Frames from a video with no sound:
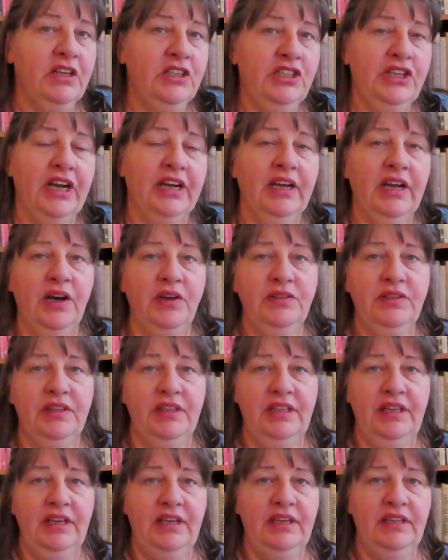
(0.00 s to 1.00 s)
check out
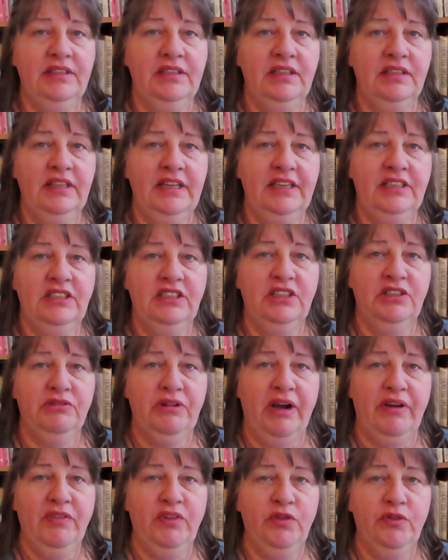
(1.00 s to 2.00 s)
the link to the
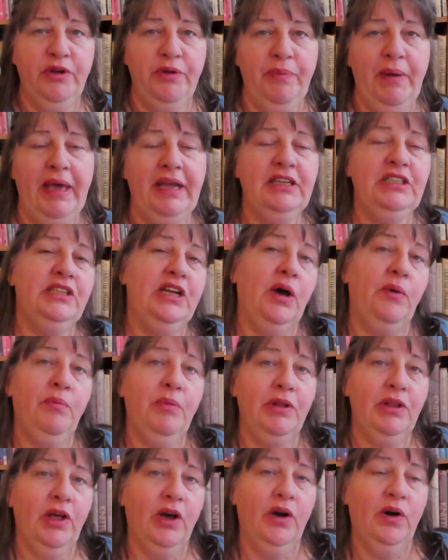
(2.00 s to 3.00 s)
Ravelry page down
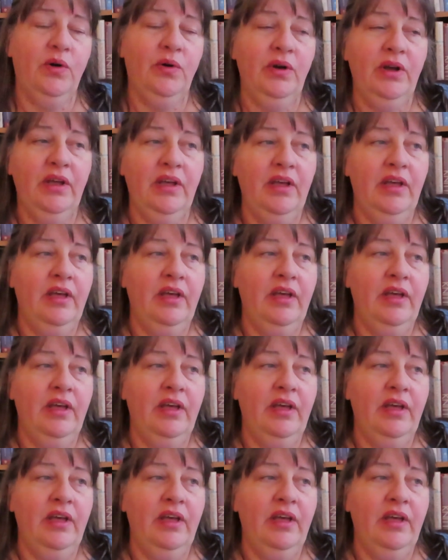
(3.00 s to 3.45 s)
below